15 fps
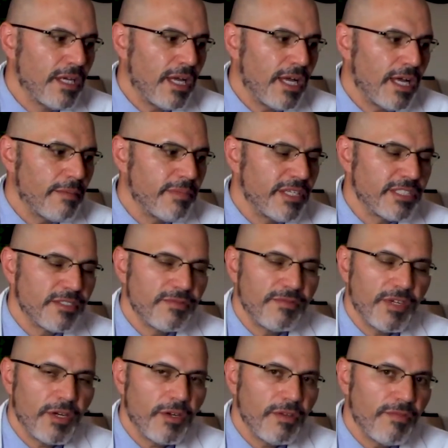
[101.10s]
but it's a
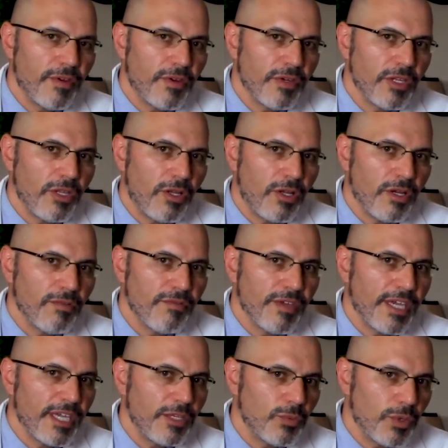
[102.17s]
very, very long
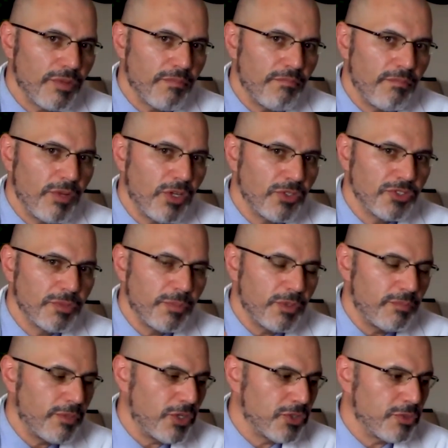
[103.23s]
vein with
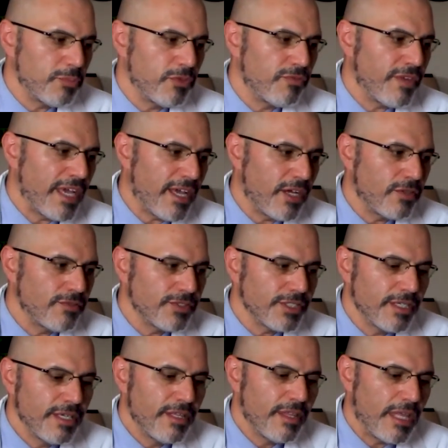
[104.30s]
multiple
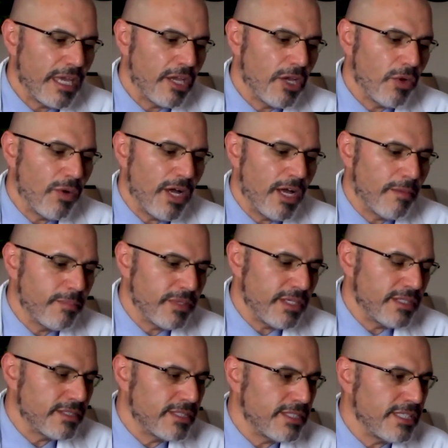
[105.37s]
valves that go up
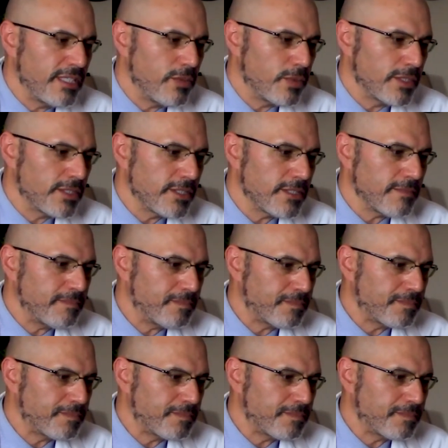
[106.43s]
in sequence.